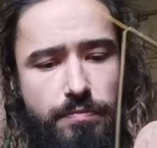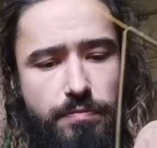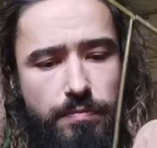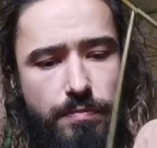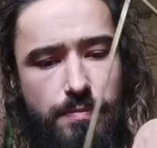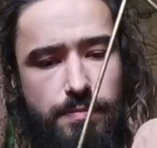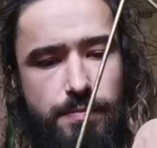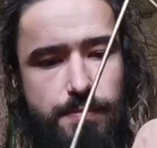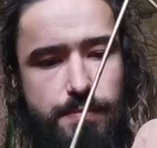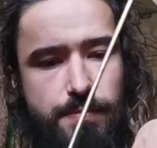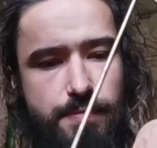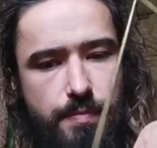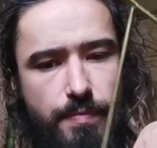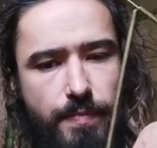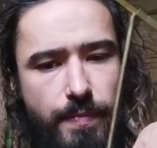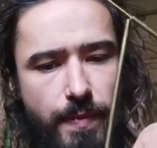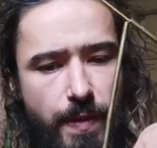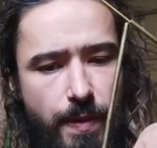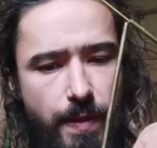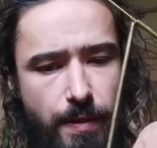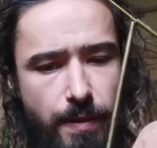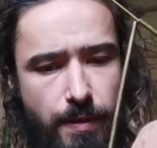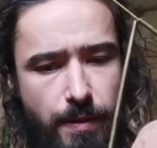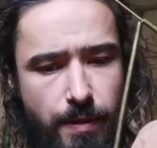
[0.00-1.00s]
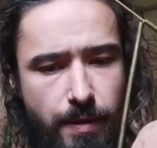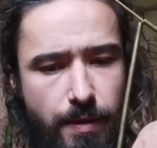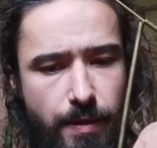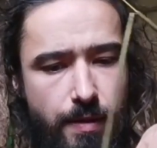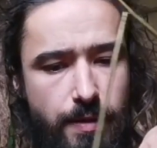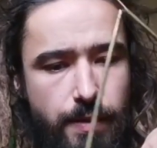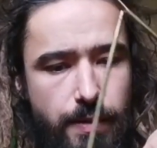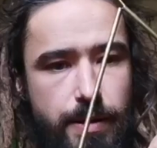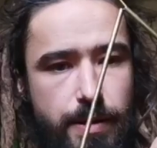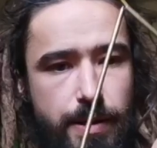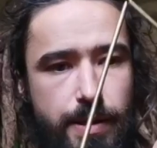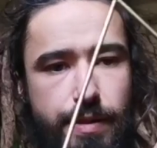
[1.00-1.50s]
And there we close
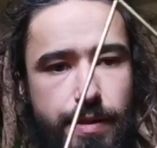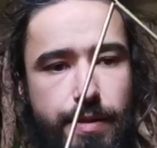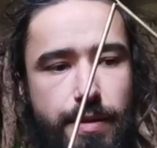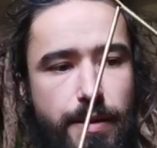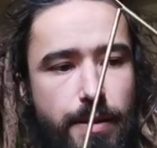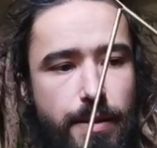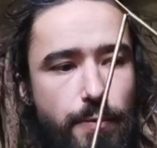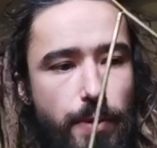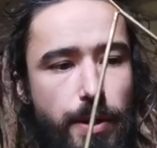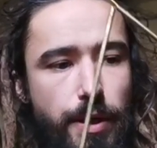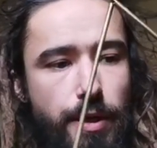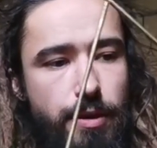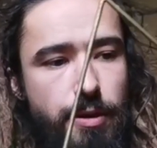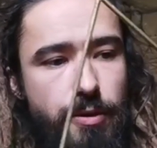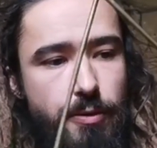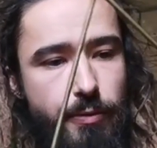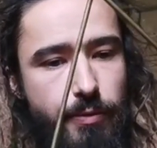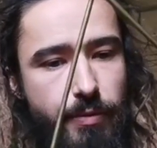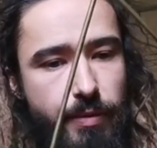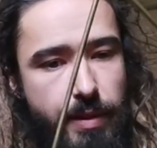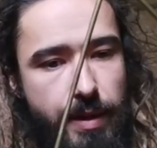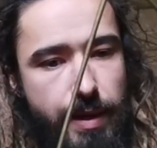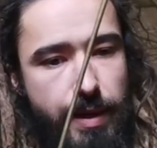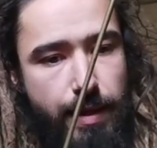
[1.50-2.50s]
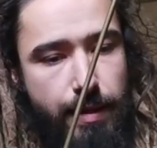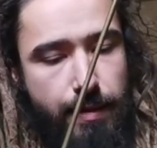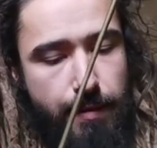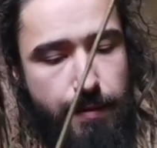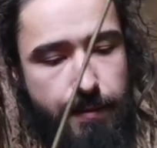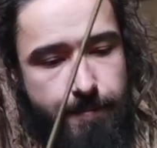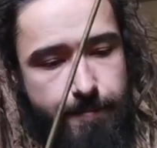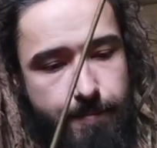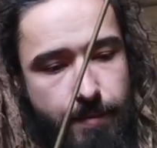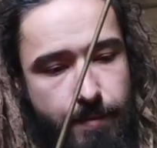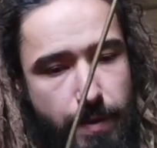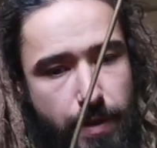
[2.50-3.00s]
that. Okay, yet
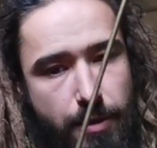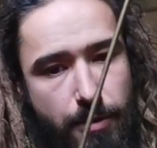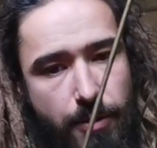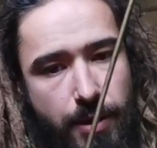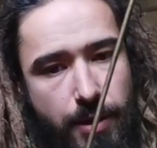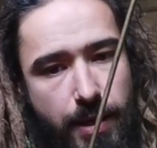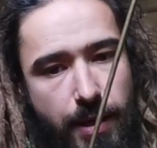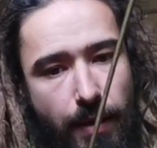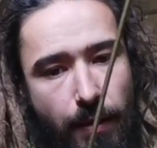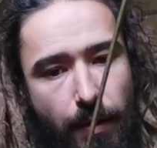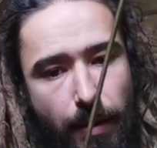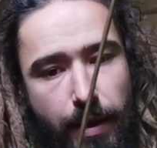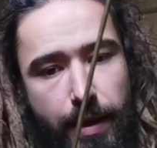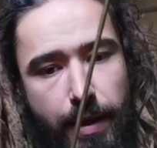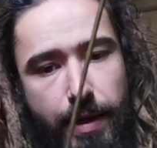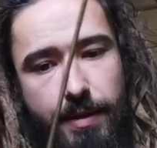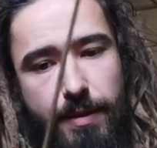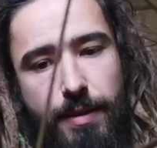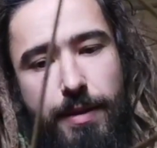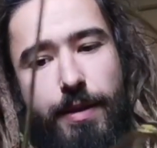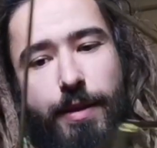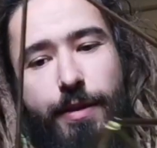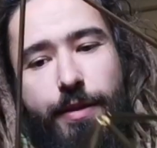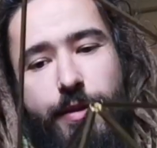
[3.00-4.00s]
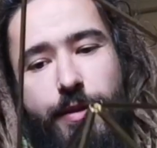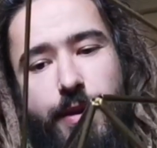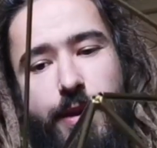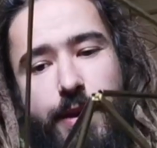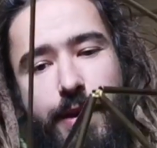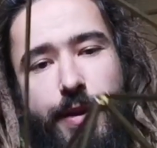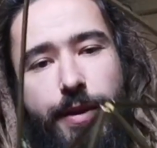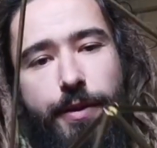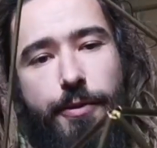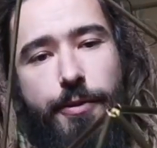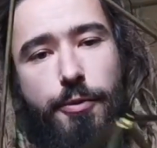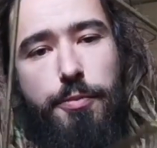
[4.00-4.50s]
another eye opened.
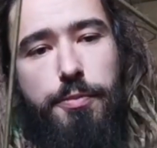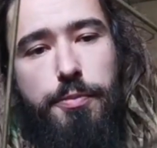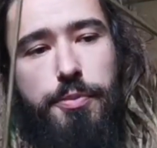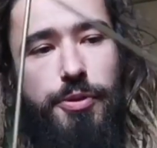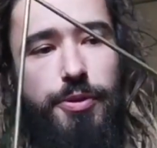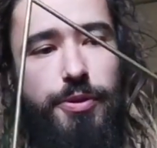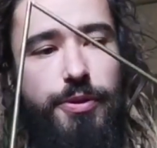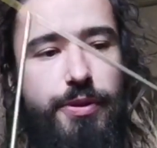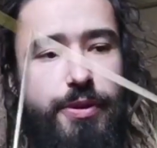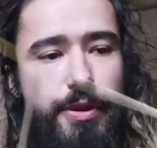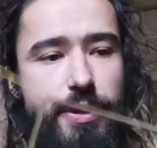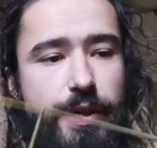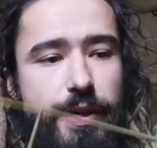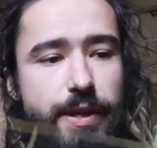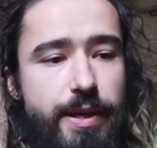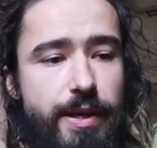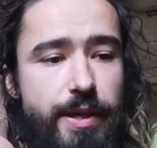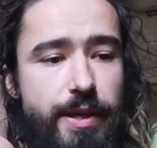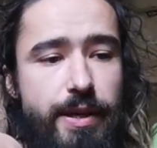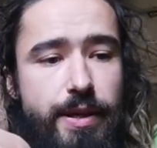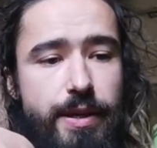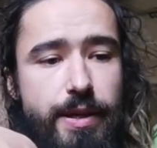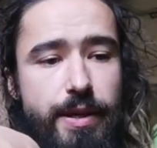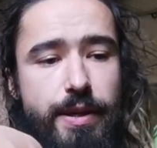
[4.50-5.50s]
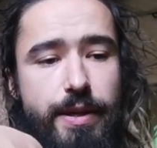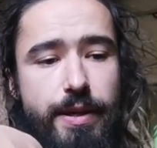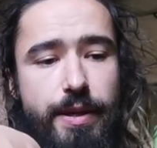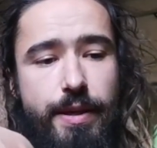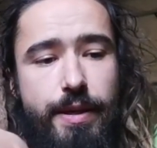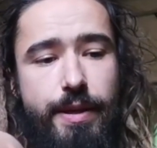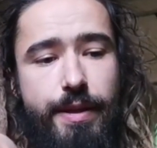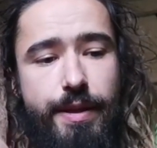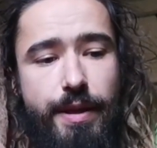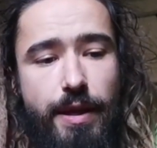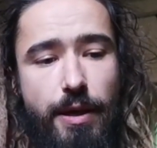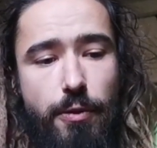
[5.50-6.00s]
Now we've got our
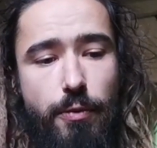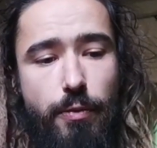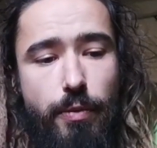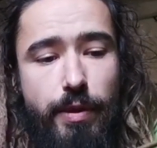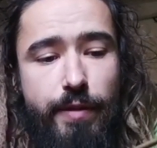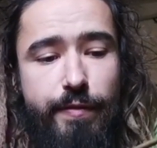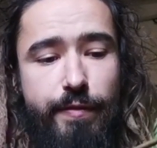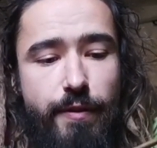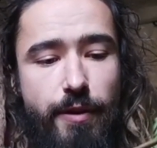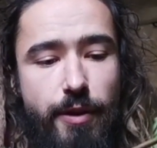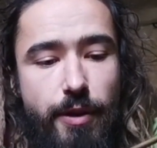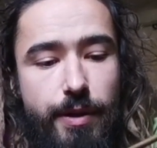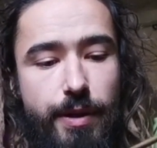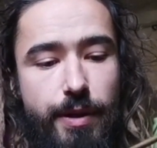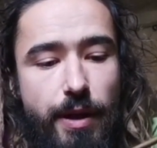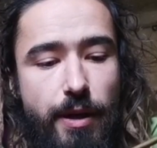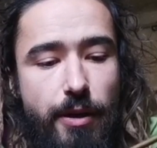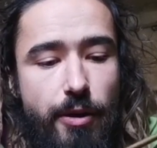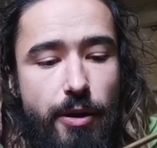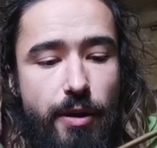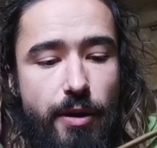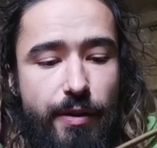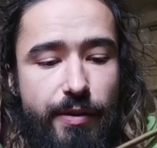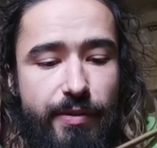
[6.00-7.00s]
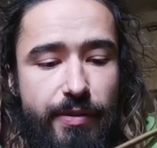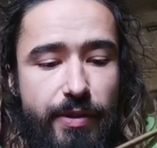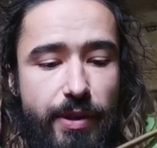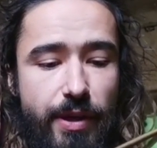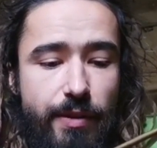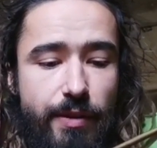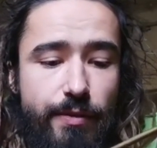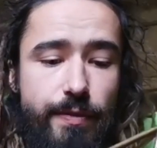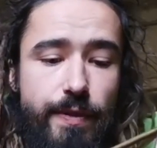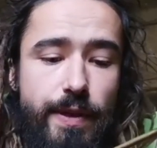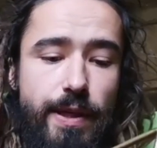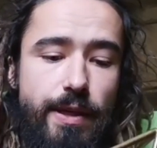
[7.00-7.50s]
six fingers for this
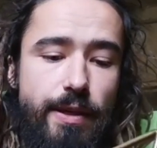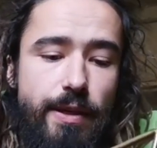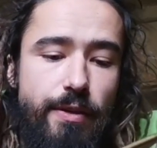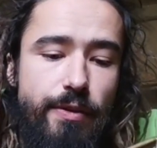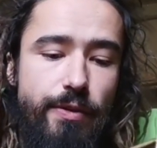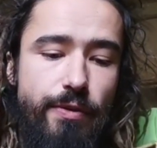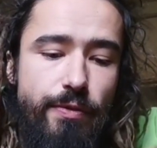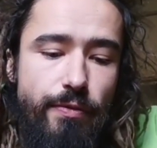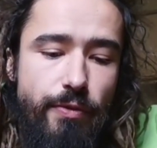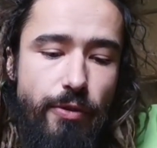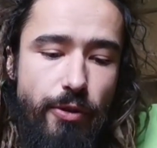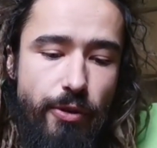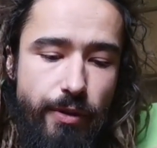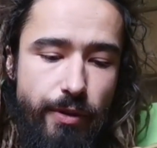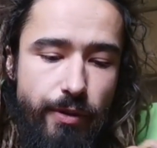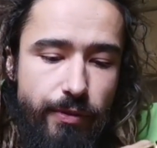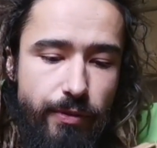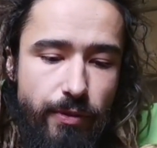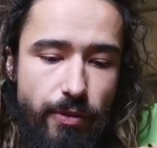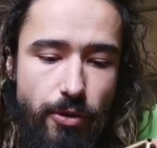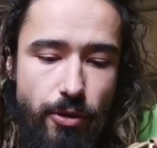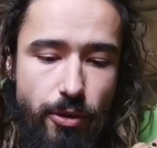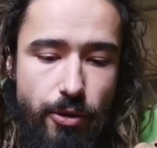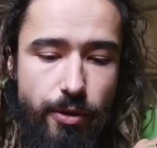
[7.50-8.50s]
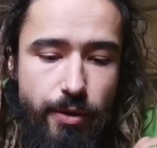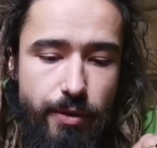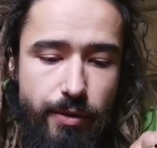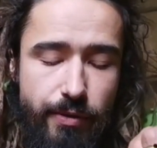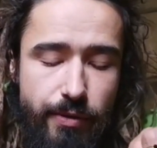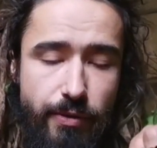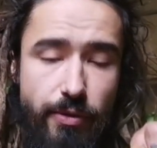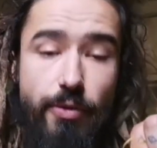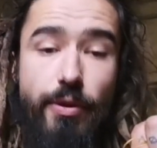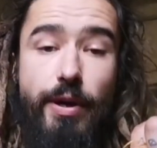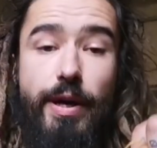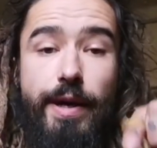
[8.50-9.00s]
corner, so I close the
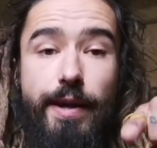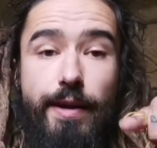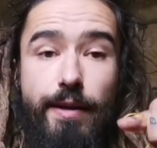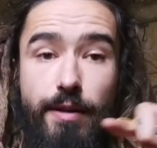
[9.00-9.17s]
corner.